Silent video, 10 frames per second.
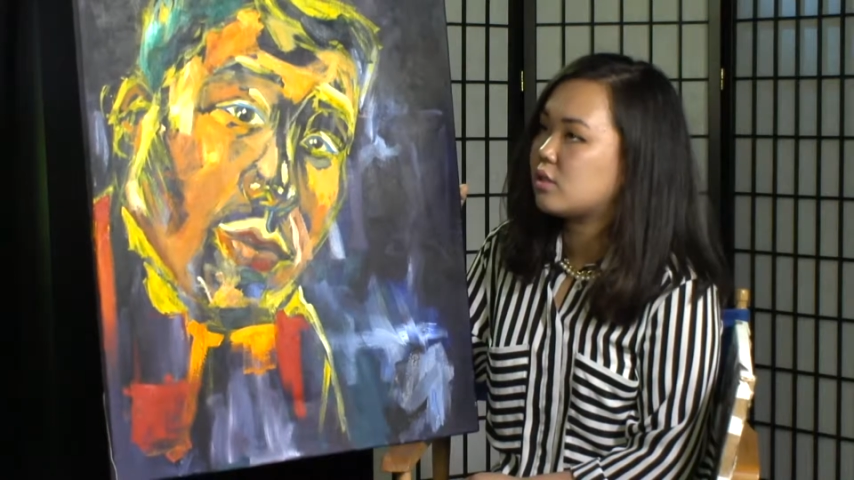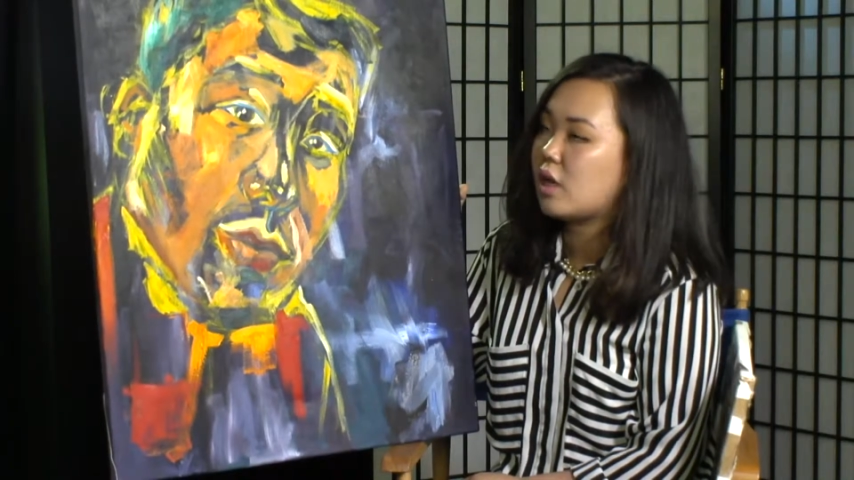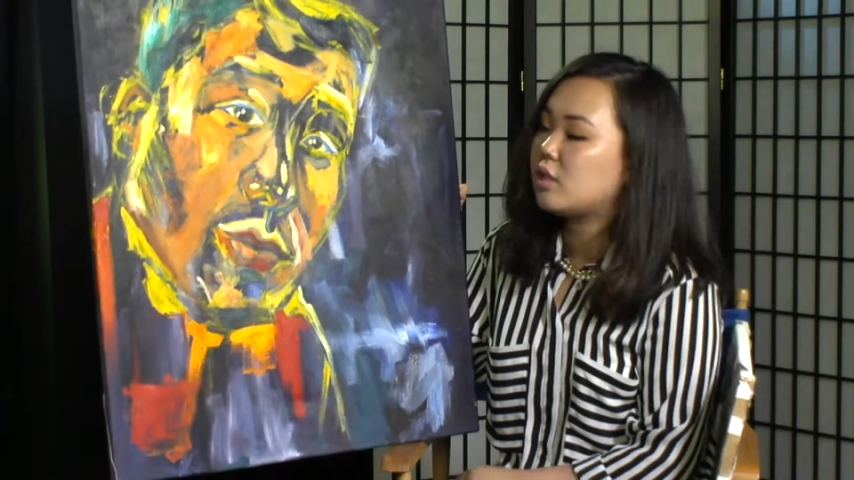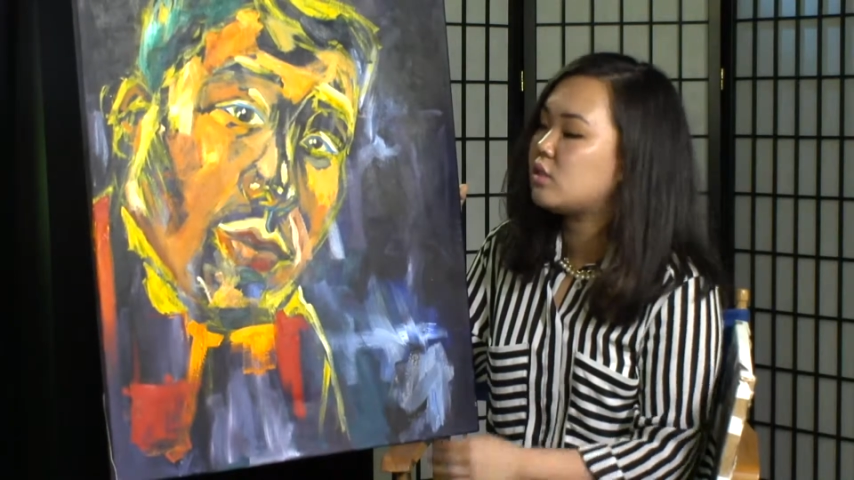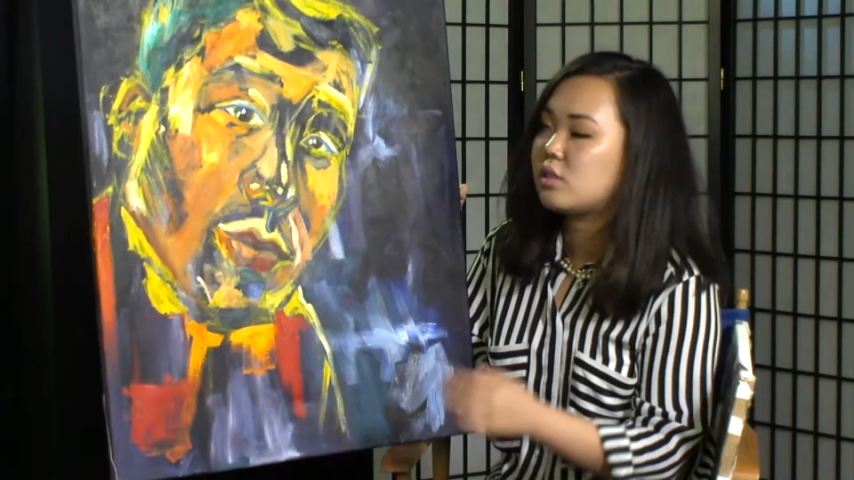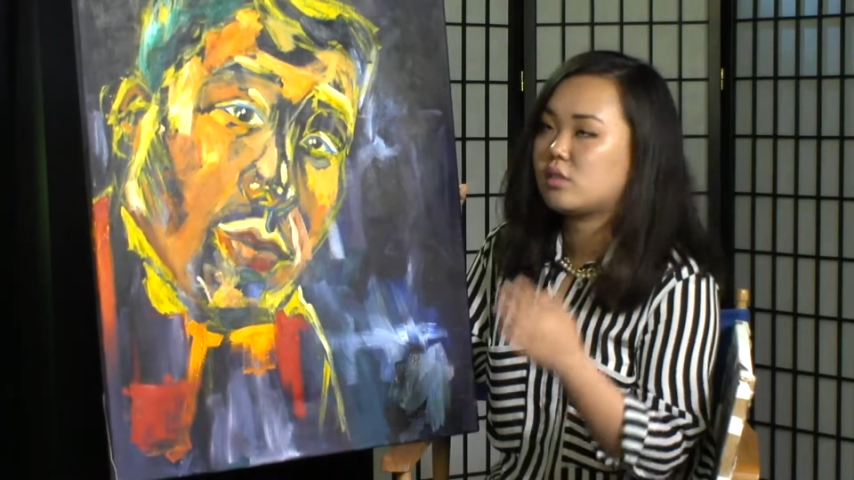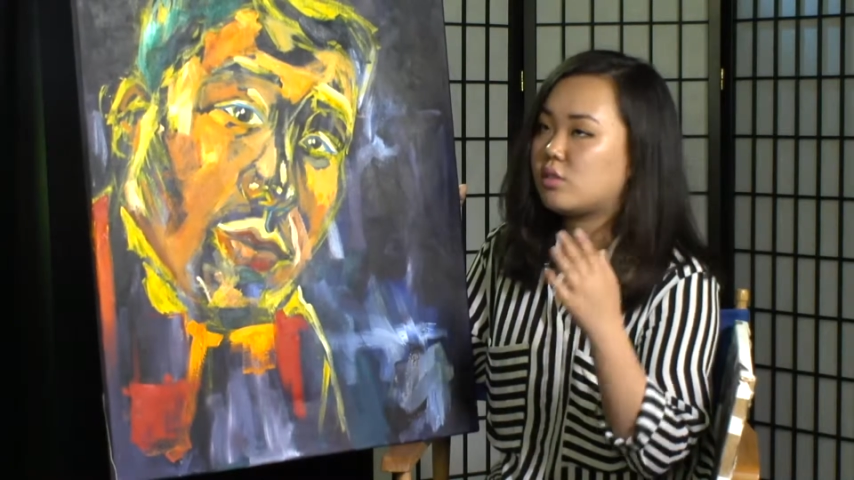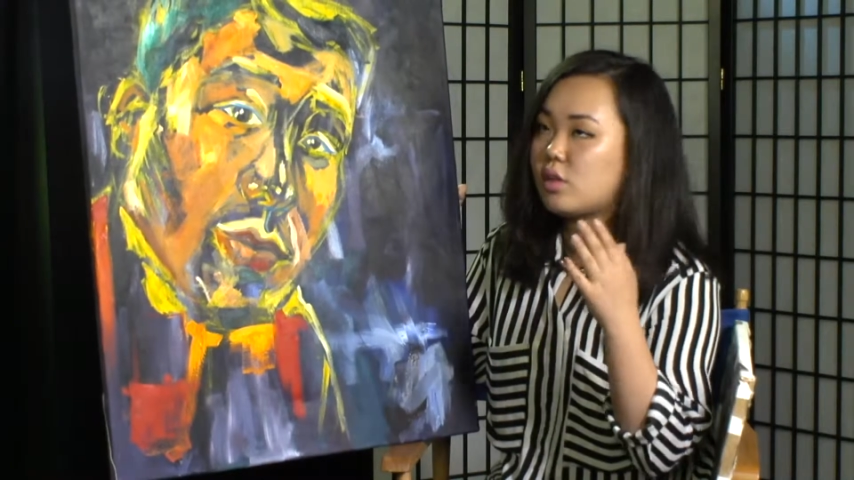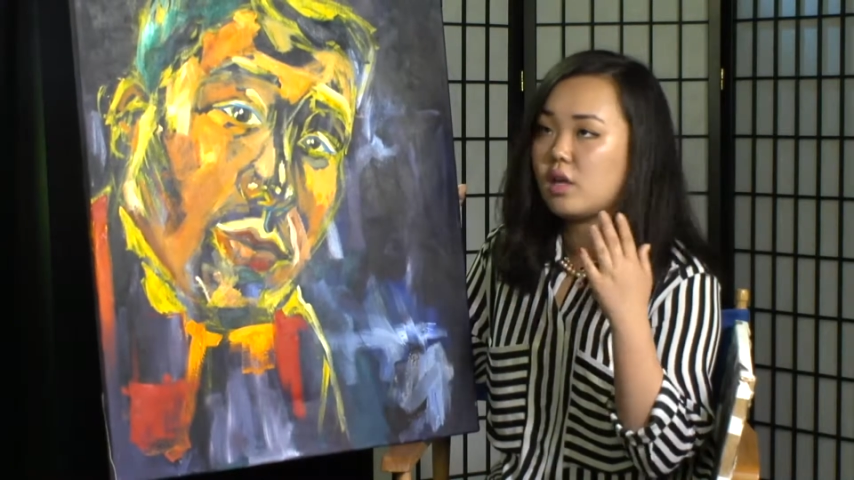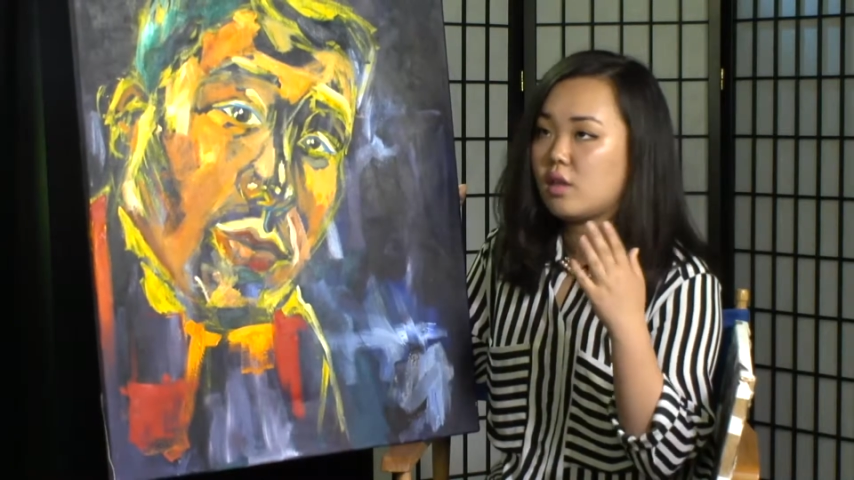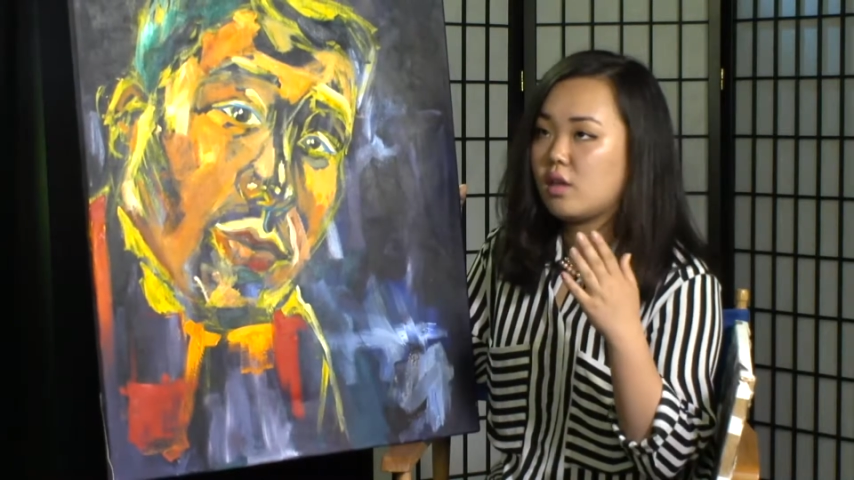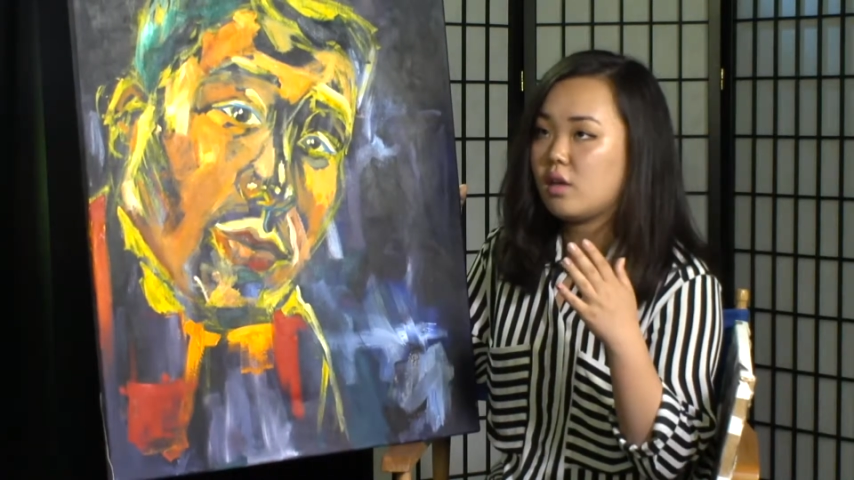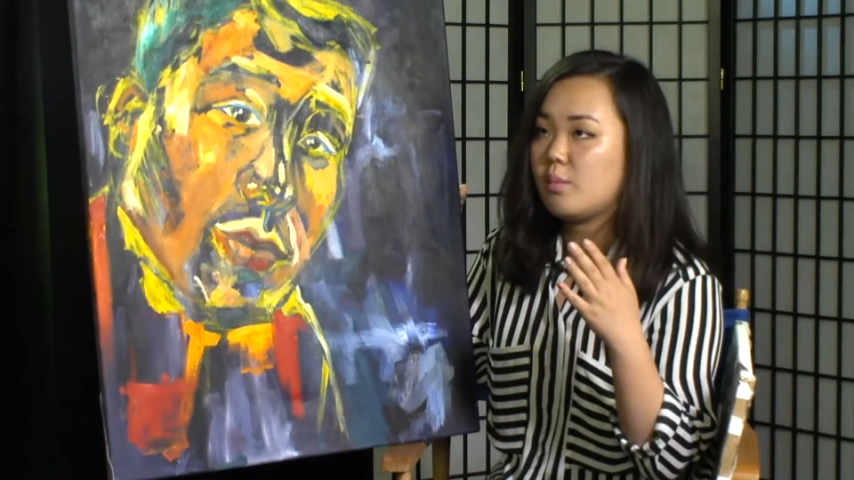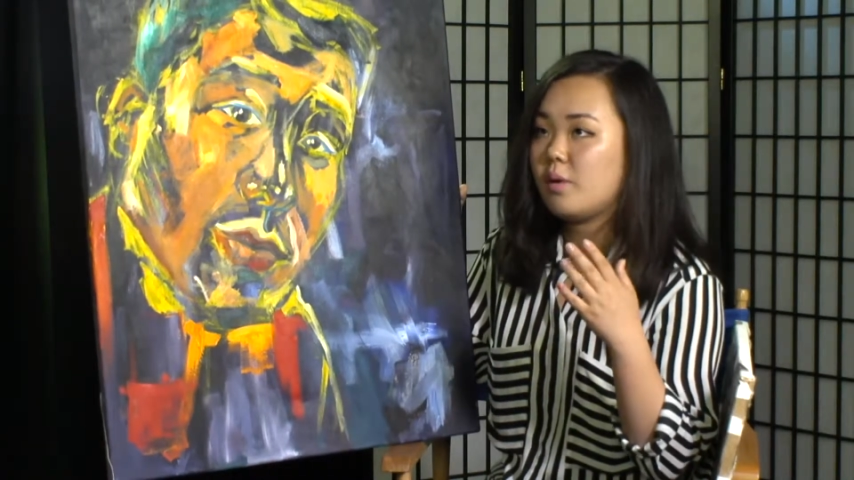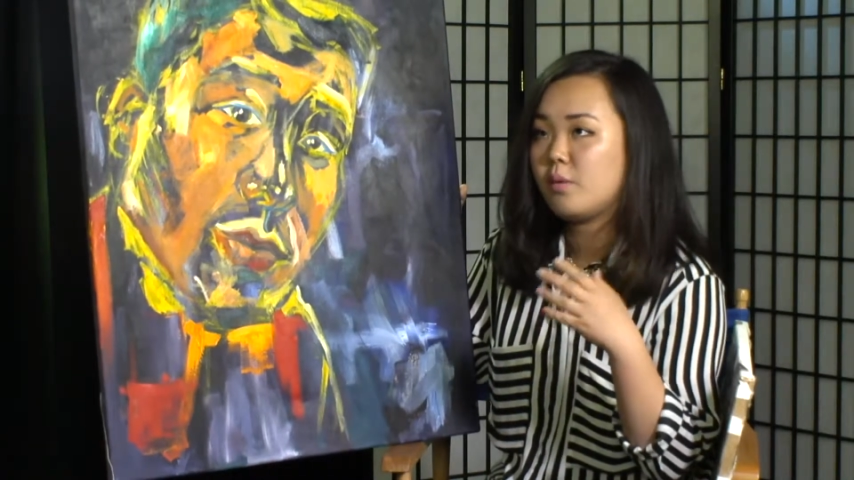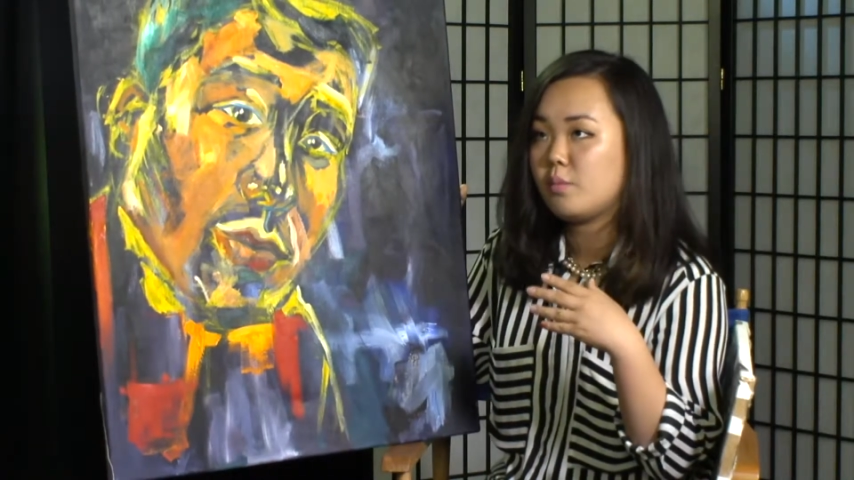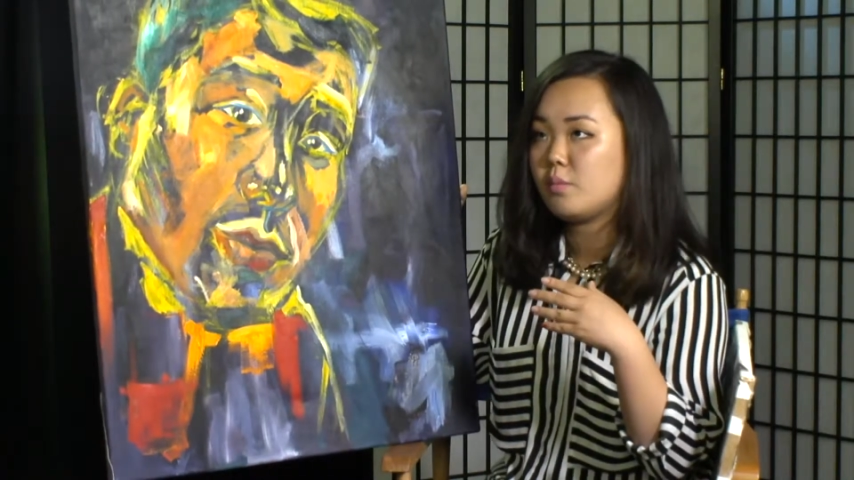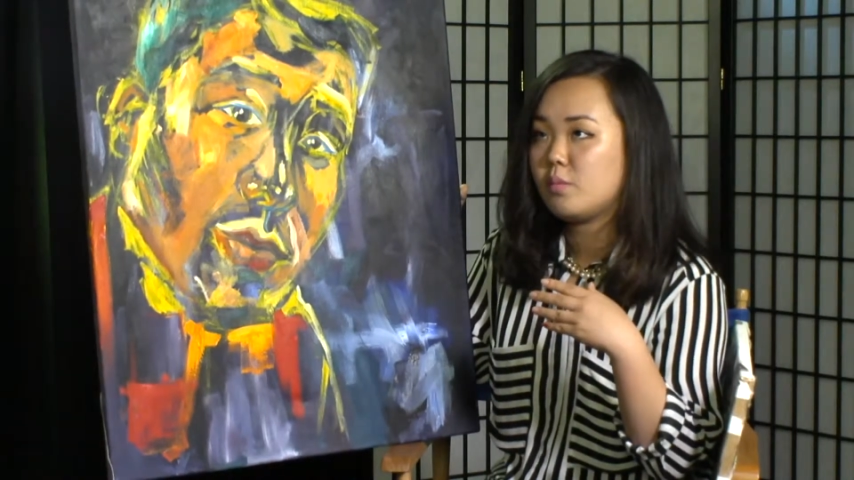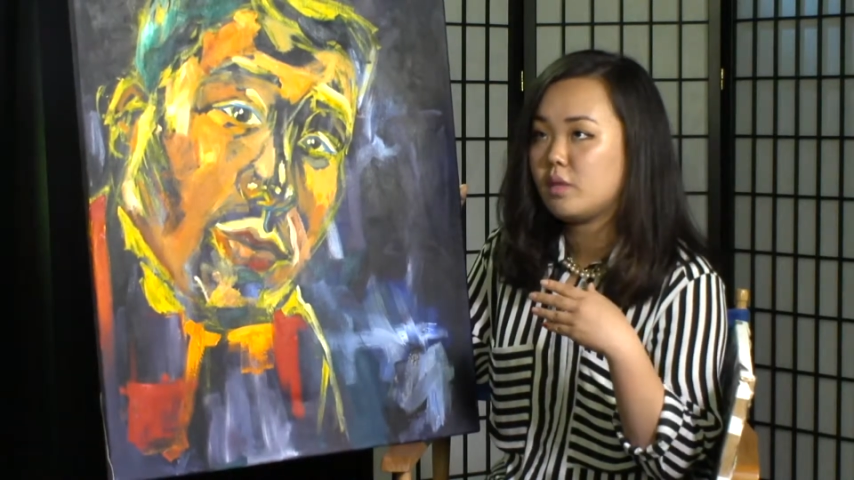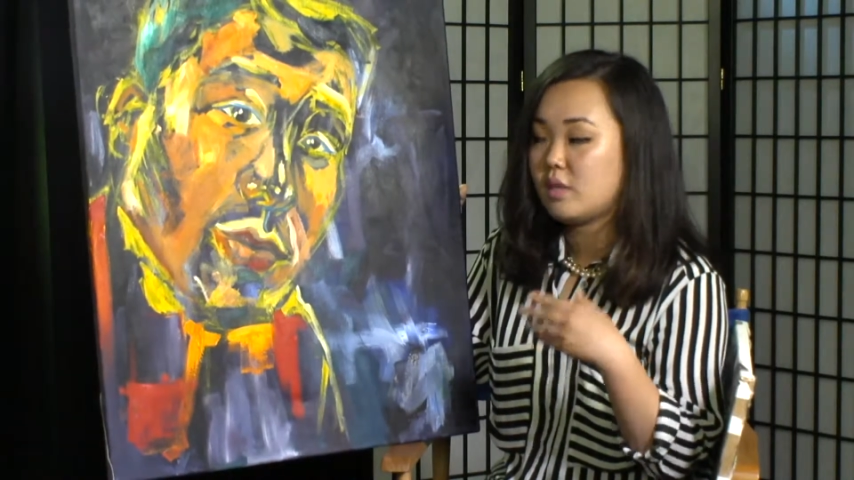I just tried to think about
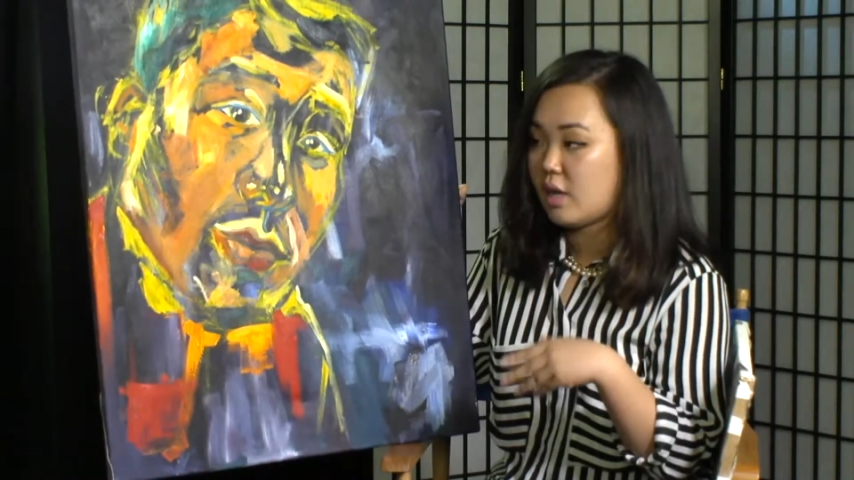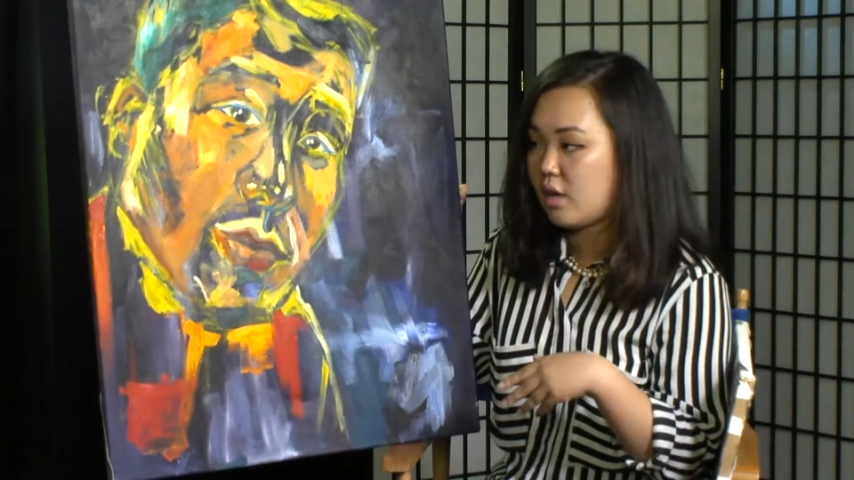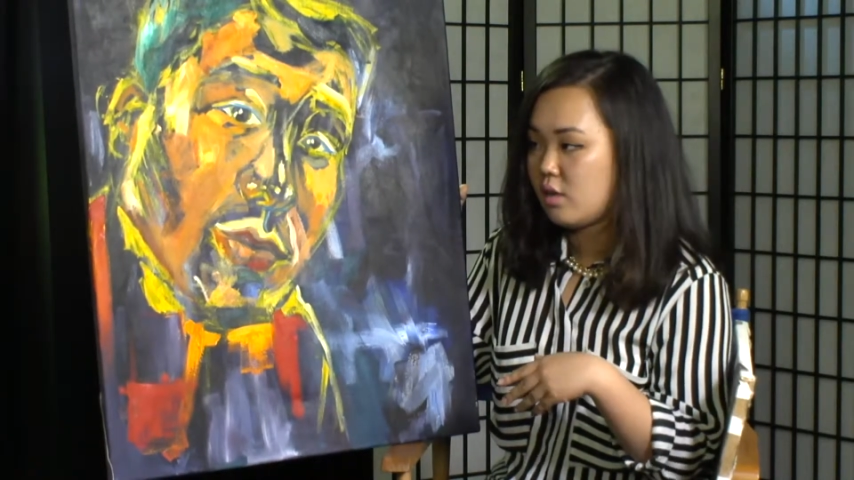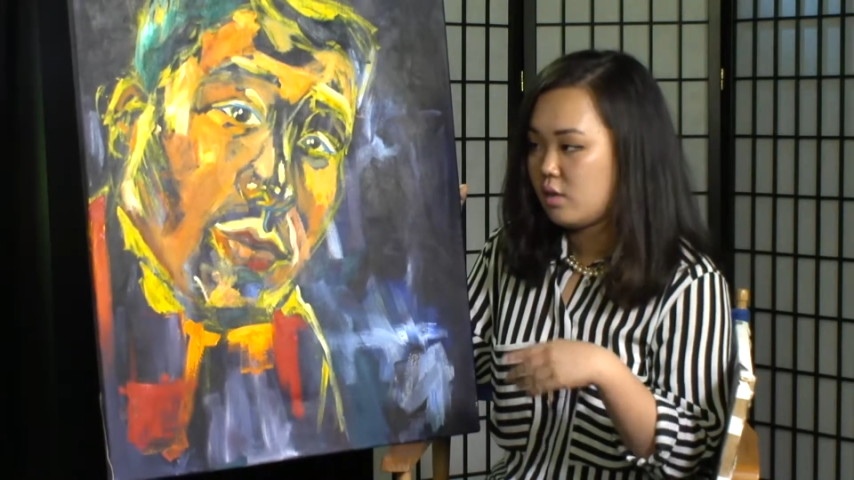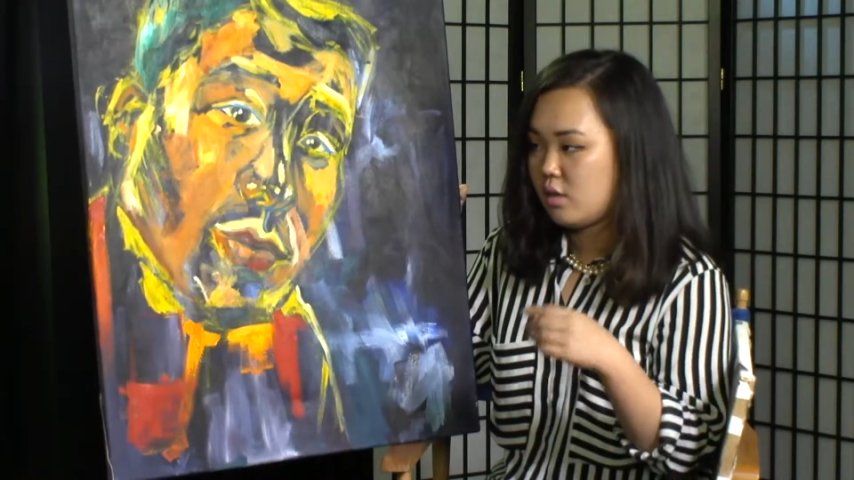my dad.